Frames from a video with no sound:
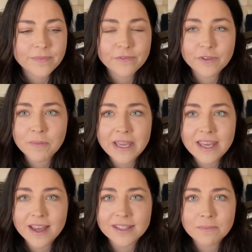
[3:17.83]
For me,
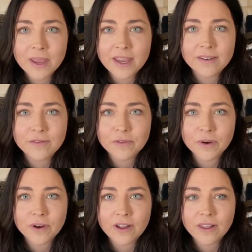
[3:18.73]
that's made for
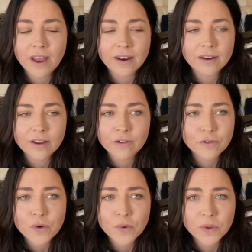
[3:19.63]
a lot of
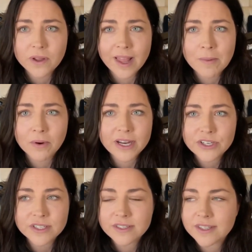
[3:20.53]
cool
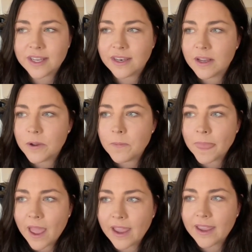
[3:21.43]
collaborations that
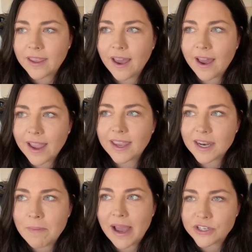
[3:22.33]
I can
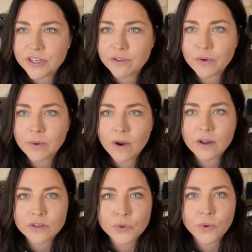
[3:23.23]
imagine if we were
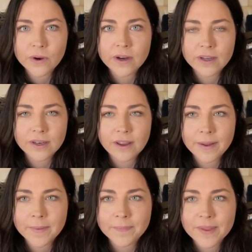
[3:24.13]
on tour and
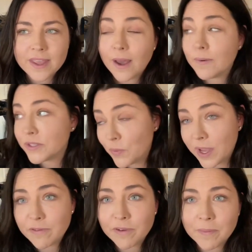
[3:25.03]
I was
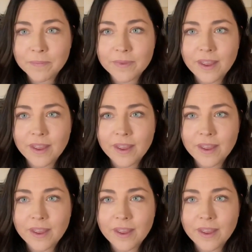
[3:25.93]
away from